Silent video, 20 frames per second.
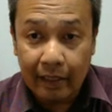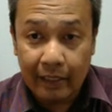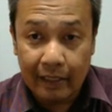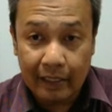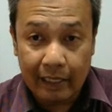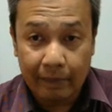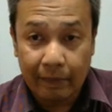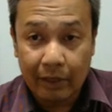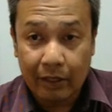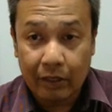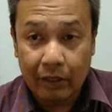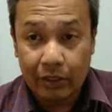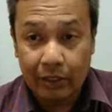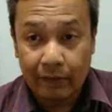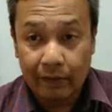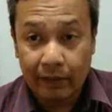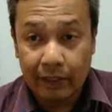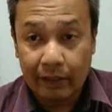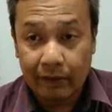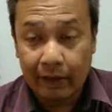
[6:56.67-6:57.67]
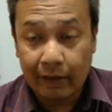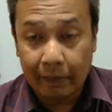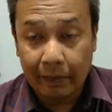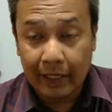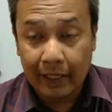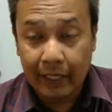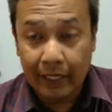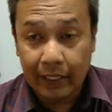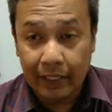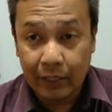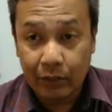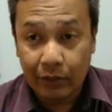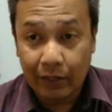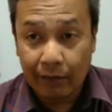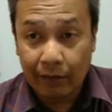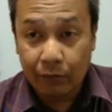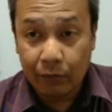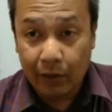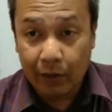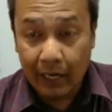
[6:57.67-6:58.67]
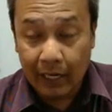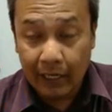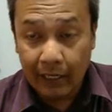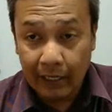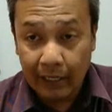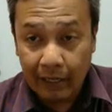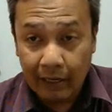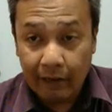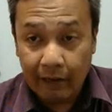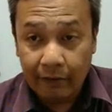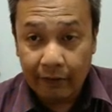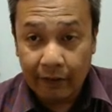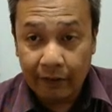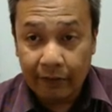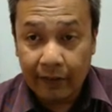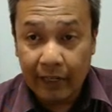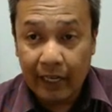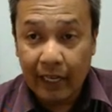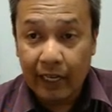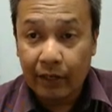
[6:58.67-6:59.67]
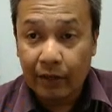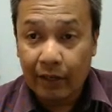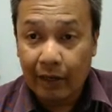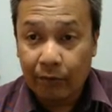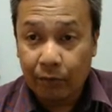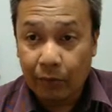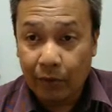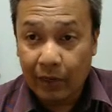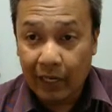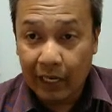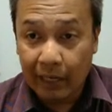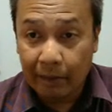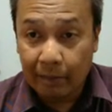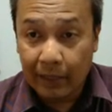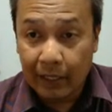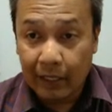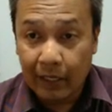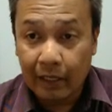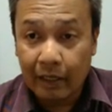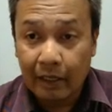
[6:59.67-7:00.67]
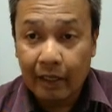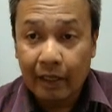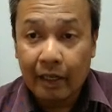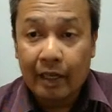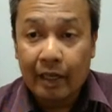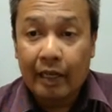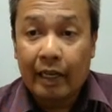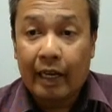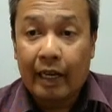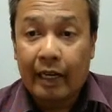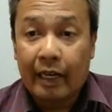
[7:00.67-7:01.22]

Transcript: semi-conservative replication. You have 1, 15, you have 1 in the middle, and